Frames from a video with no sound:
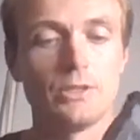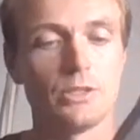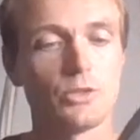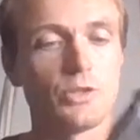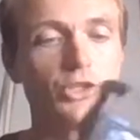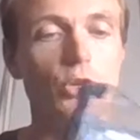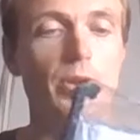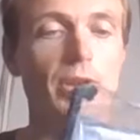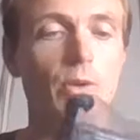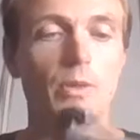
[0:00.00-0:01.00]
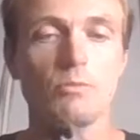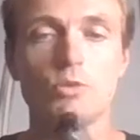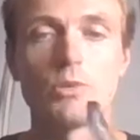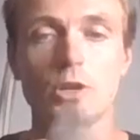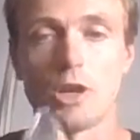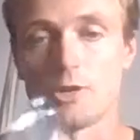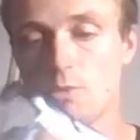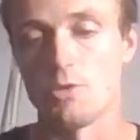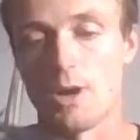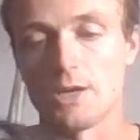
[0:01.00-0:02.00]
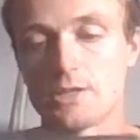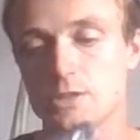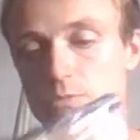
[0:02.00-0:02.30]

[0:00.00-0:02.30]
there's only 2 in here at the moment. I will add some